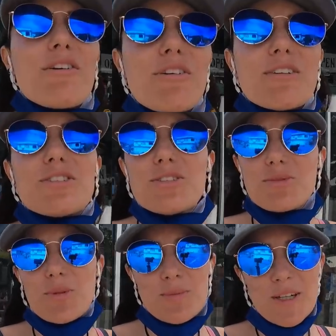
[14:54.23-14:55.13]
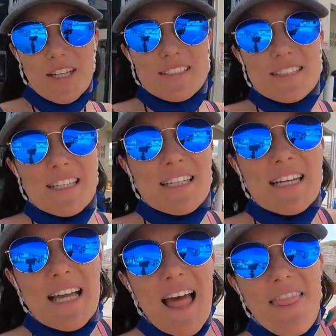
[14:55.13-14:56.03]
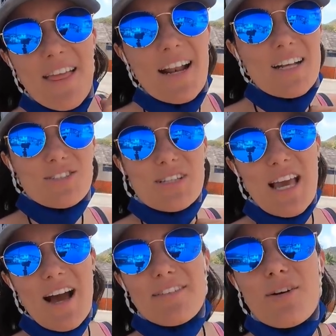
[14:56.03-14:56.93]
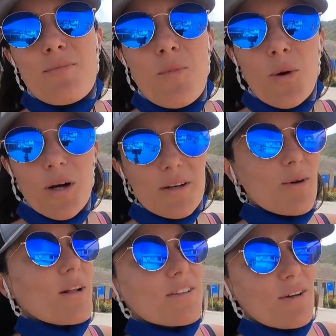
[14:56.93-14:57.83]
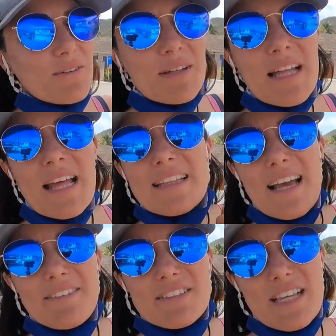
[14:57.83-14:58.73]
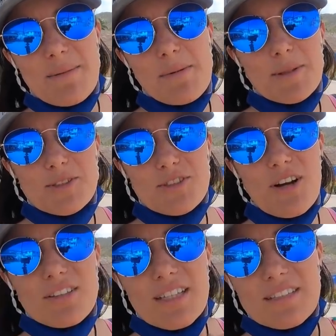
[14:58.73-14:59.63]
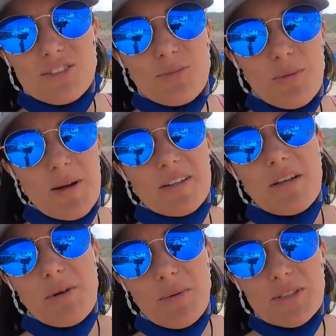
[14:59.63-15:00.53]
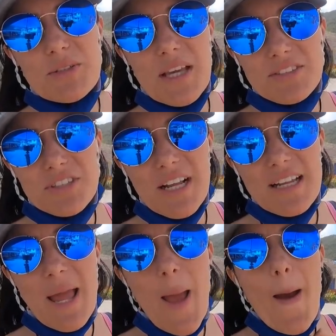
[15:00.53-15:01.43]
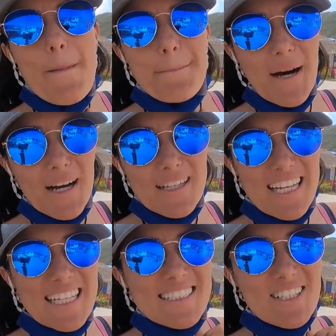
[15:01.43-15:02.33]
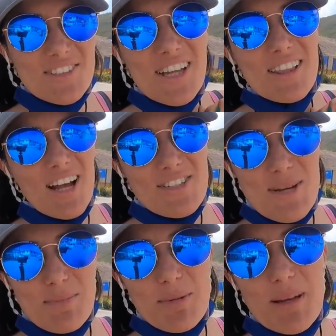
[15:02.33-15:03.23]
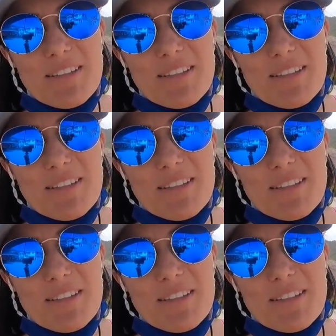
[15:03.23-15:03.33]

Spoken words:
We found two supermarkets that actually have more, well, no, they have the same amount of stock than the supermarket that we went to yesterday, but it's actually a lot cheaper